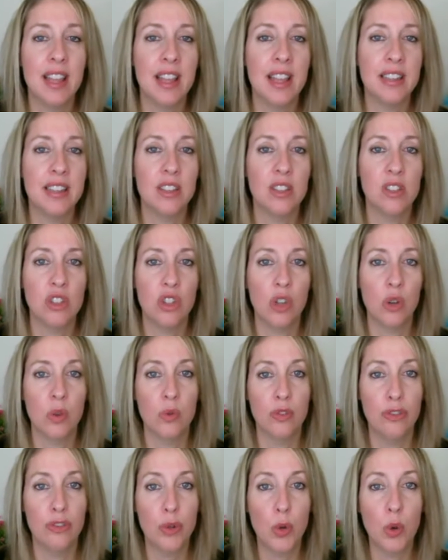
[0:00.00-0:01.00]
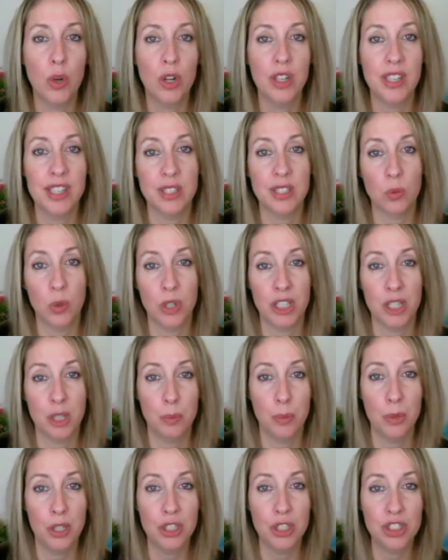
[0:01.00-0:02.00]
then zone 4 is where you're
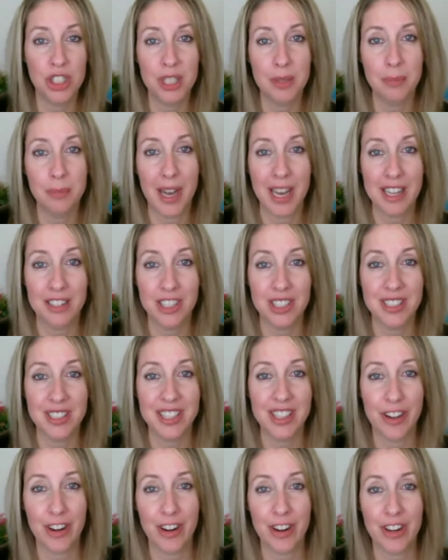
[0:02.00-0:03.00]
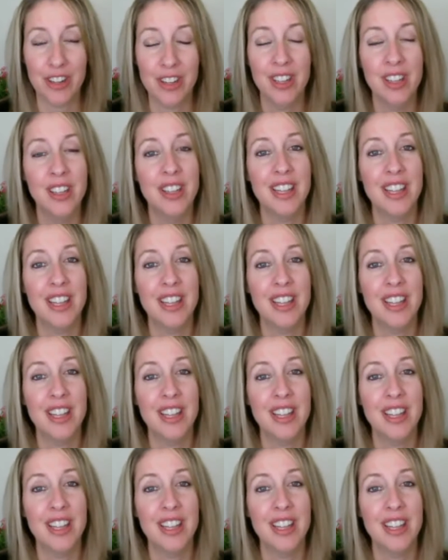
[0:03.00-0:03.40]
pushing moderately hard,